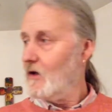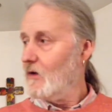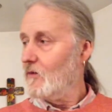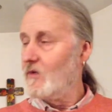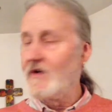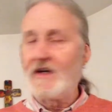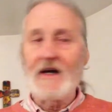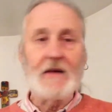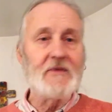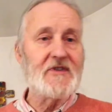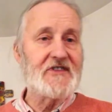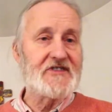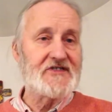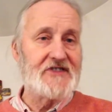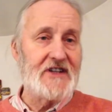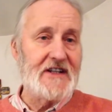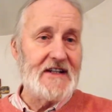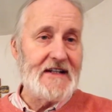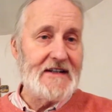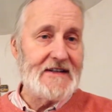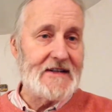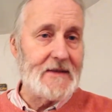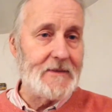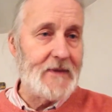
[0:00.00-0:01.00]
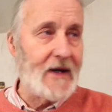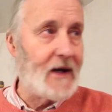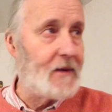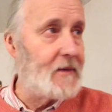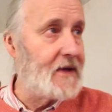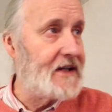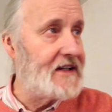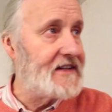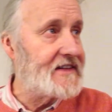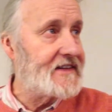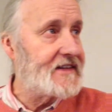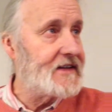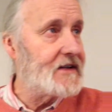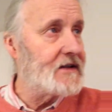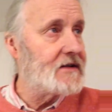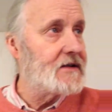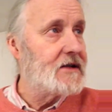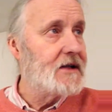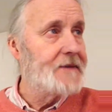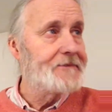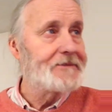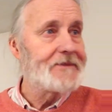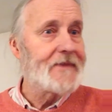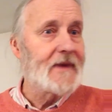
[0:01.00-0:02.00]
When I was training to be a minister,
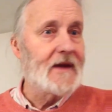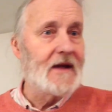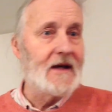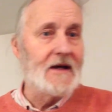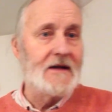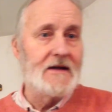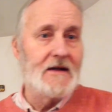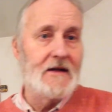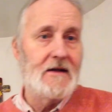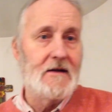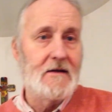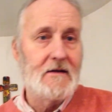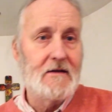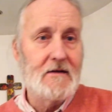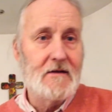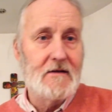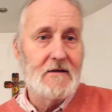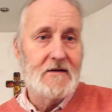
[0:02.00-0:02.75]
in